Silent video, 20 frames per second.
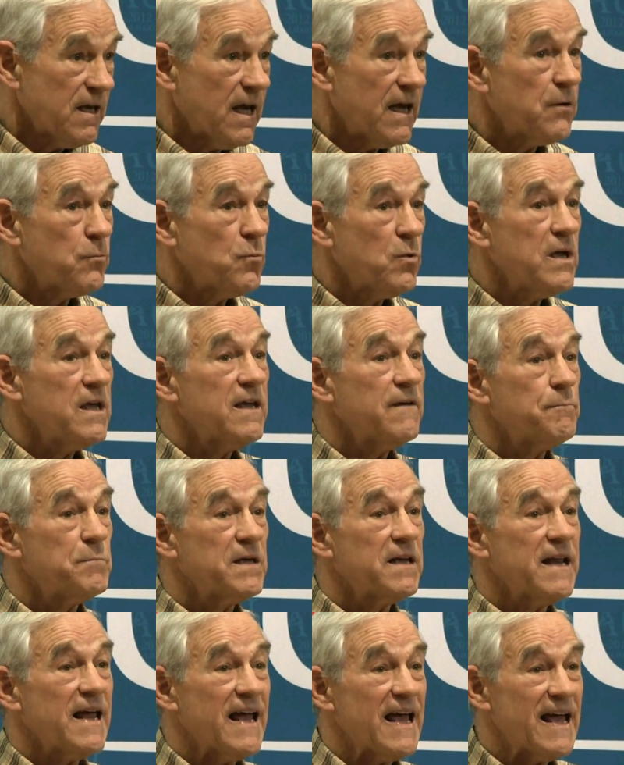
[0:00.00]
and we have
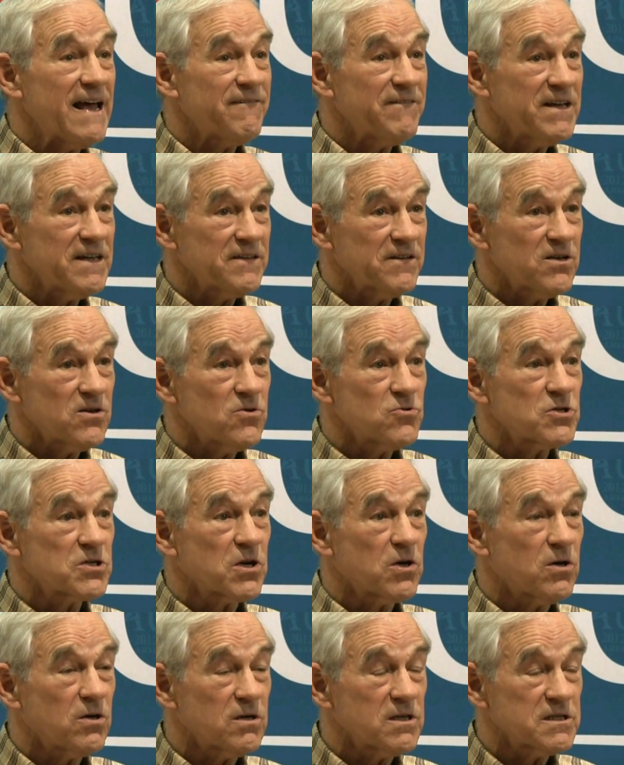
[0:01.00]
been having those
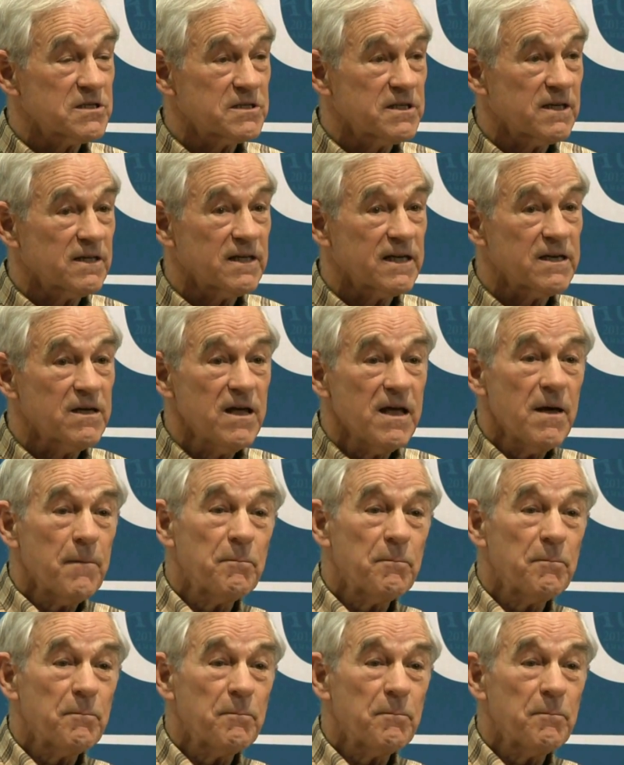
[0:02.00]
constantly.